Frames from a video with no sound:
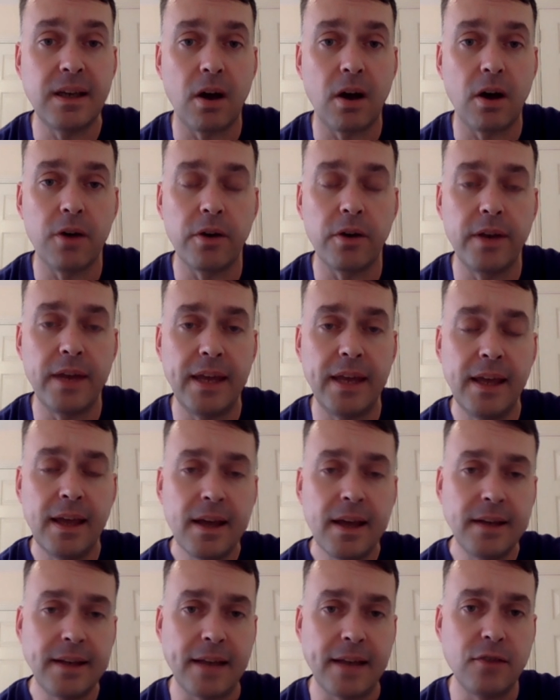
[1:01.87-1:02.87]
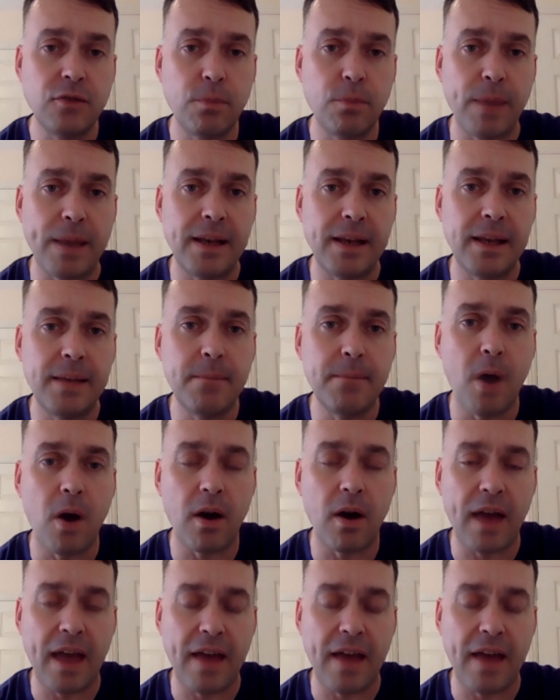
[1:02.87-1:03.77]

card on the Denzel Bentley Mark